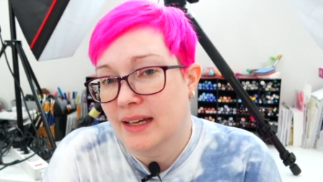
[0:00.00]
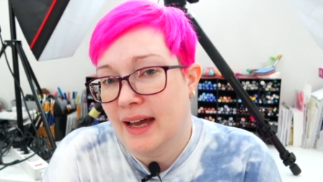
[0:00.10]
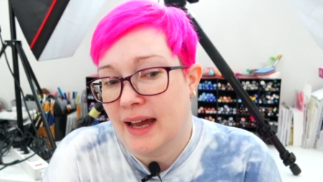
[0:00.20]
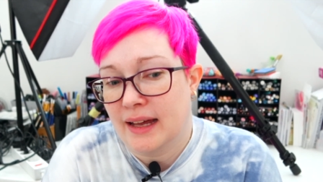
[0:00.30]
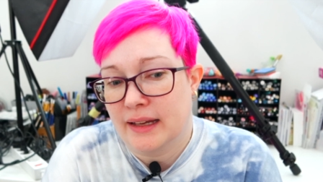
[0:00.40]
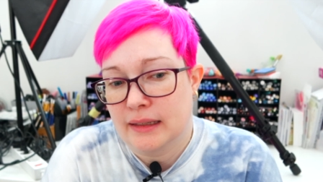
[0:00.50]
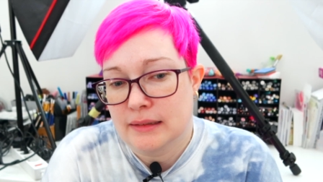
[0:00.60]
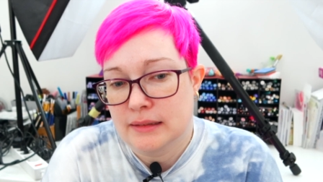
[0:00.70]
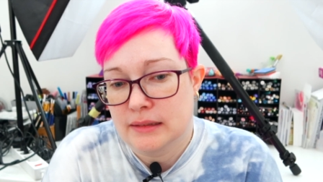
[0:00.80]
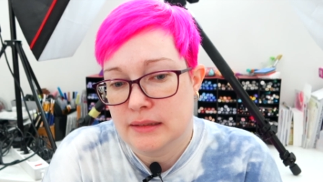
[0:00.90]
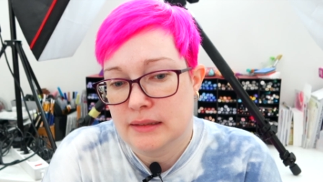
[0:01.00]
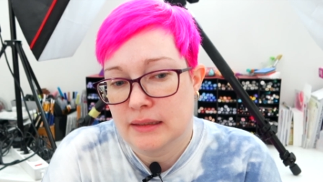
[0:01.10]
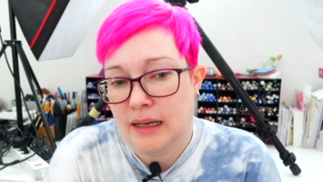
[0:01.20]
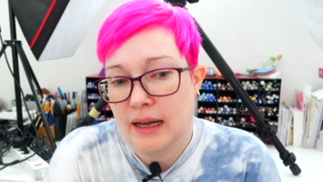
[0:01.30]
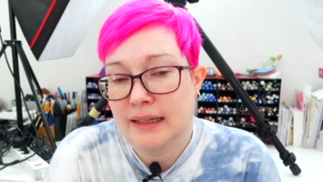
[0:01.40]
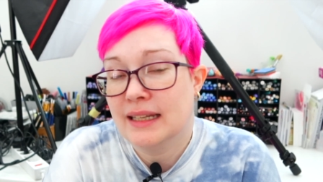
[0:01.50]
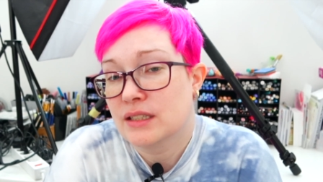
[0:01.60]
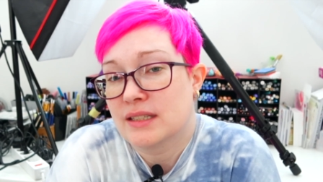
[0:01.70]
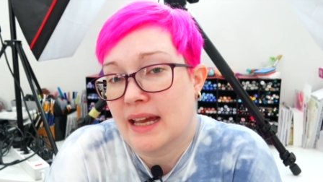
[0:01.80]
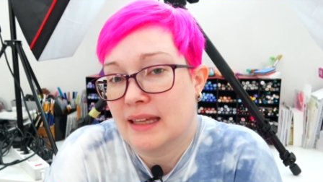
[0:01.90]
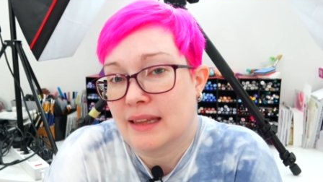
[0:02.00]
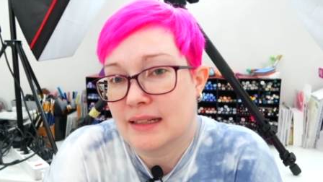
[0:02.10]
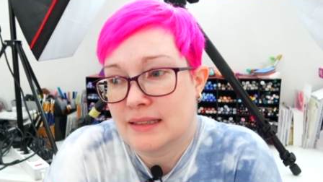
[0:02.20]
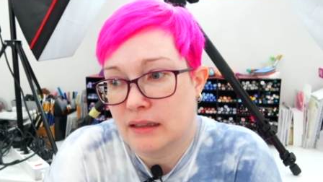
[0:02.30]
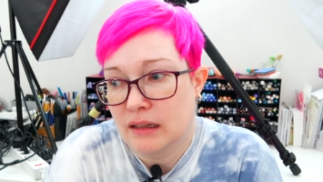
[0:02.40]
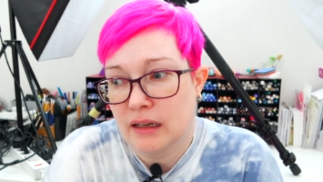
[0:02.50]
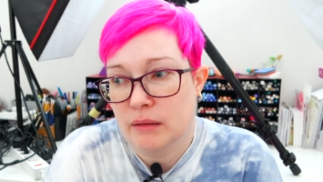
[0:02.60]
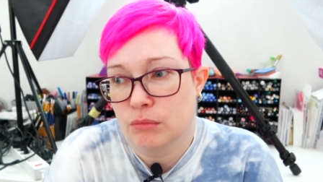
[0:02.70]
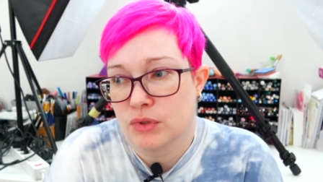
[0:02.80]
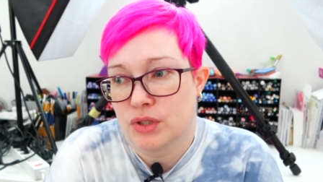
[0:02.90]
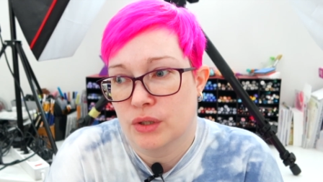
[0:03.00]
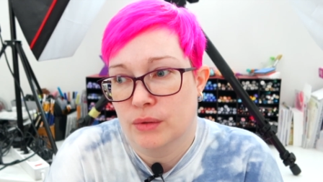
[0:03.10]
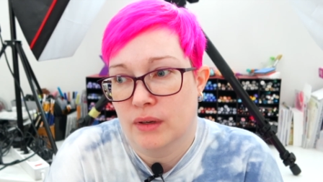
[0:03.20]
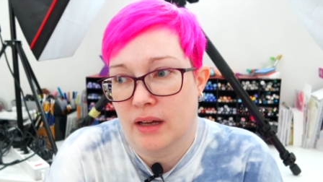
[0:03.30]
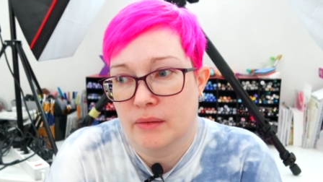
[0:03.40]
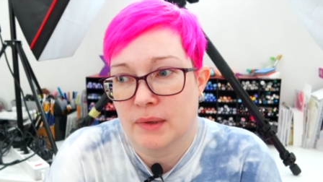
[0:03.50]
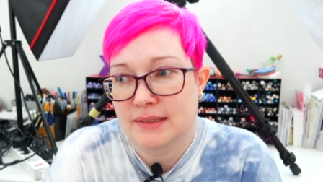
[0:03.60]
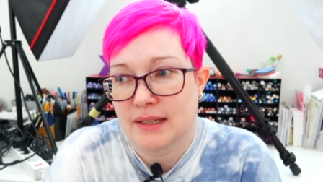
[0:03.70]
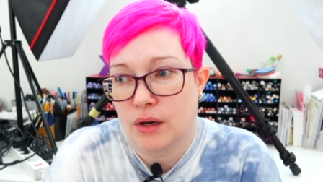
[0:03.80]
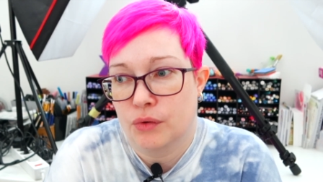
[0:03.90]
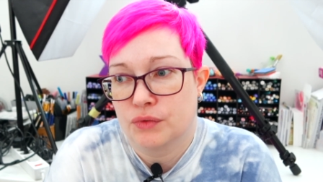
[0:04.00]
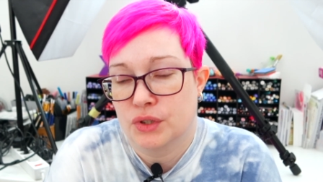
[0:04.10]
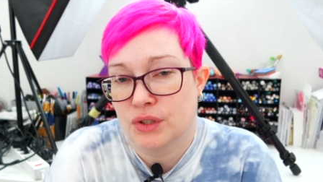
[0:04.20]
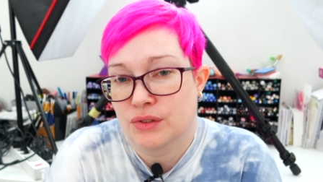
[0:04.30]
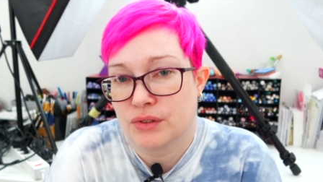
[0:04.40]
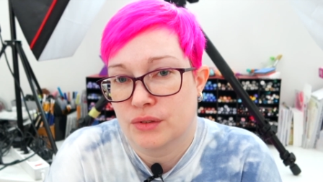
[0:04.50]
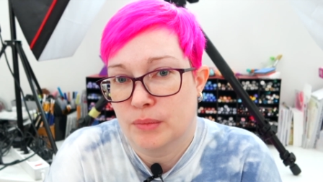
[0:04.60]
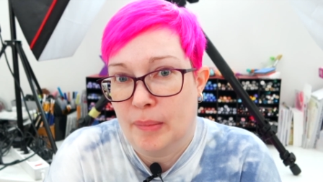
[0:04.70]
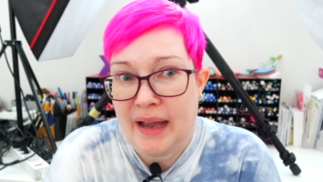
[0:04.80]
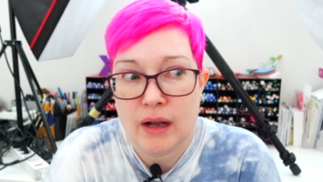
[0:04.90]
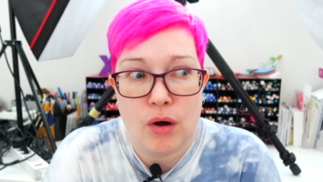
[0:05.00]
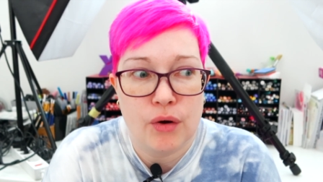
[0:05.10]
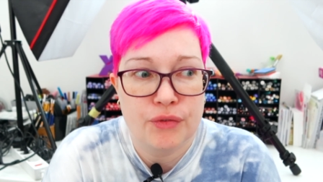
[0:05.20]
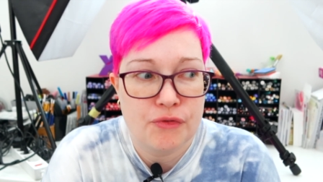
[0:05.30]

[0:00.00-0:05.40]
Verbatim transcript: and I need to take that time to allow myself to just back off